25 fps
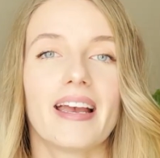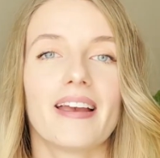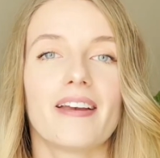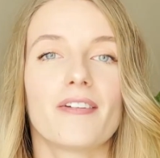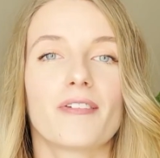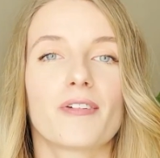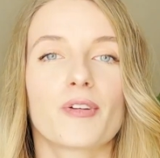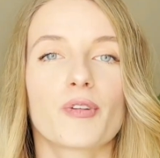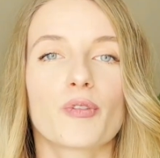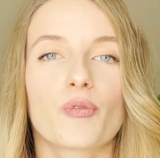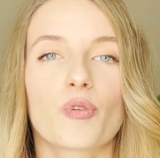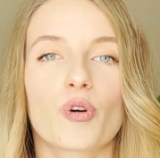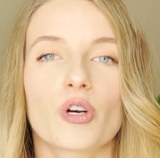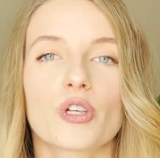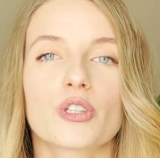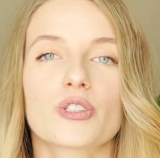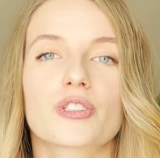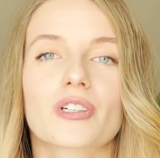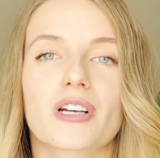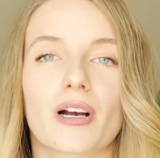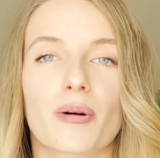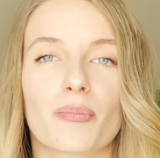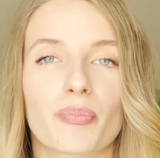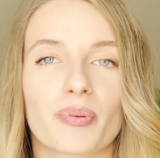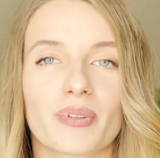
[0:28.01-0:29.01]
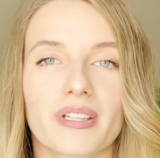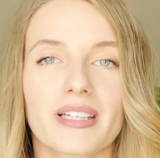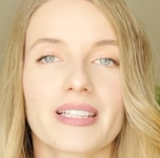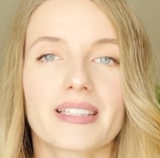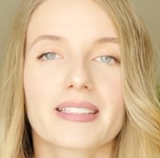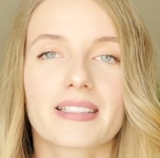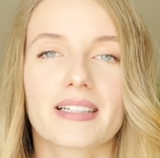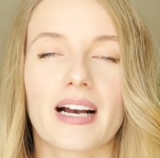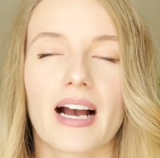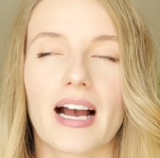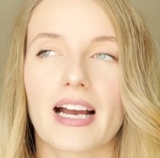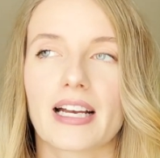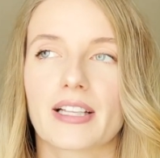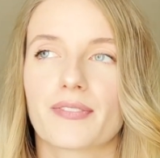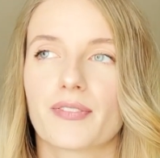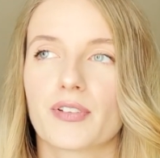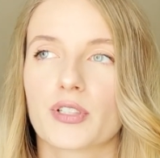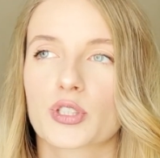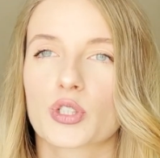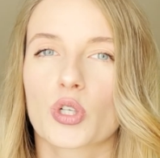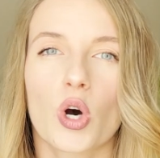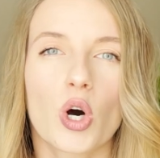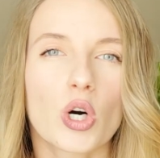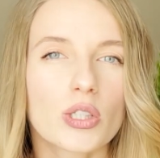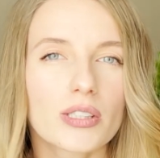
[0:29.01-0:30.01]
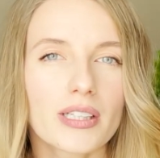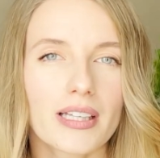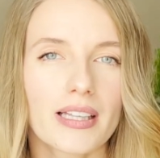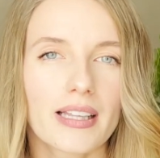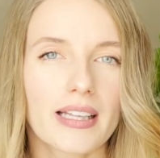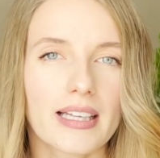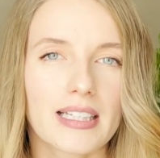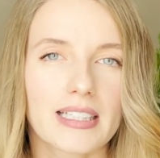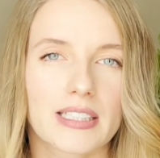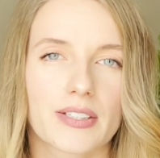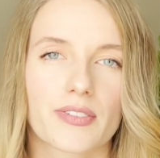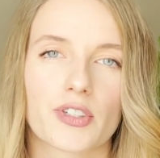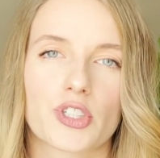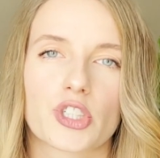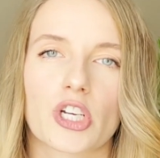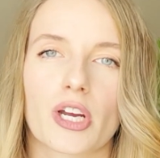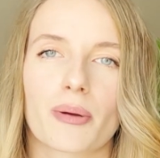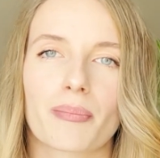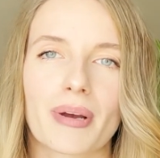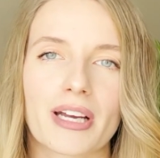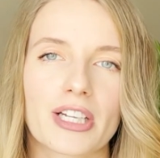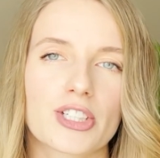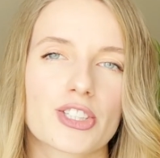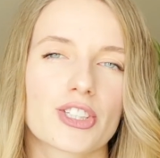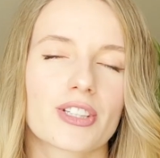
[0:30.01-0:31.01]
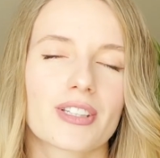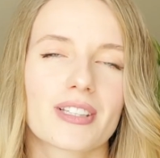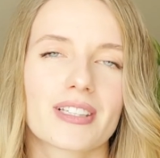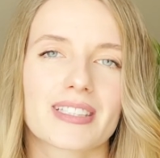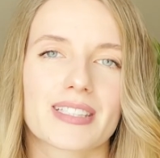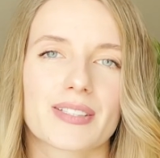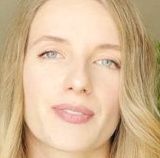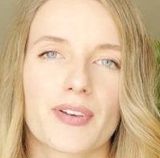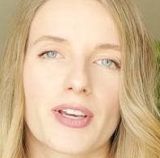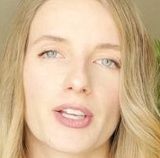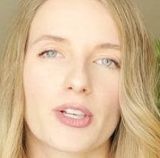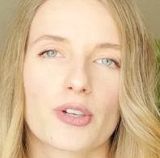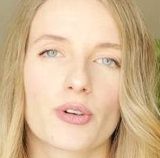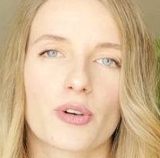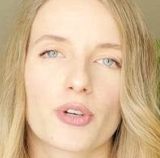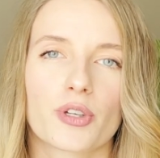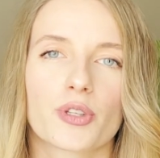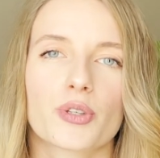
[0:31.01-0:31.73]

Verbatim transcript: If you want a complete guide with all the links which I mentioned this video,